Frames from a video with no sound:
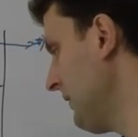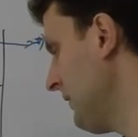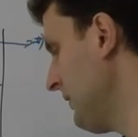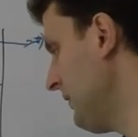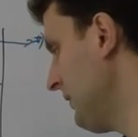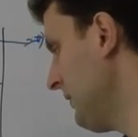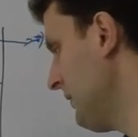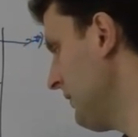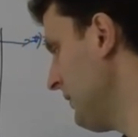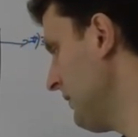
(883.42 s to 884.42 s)

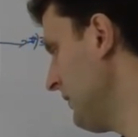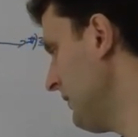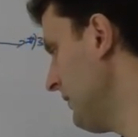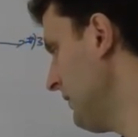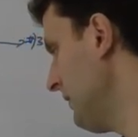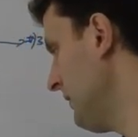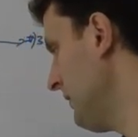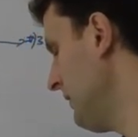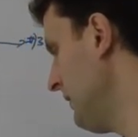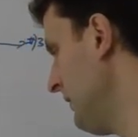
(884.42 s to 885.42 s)

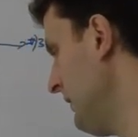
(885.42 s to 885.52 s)
[no speech]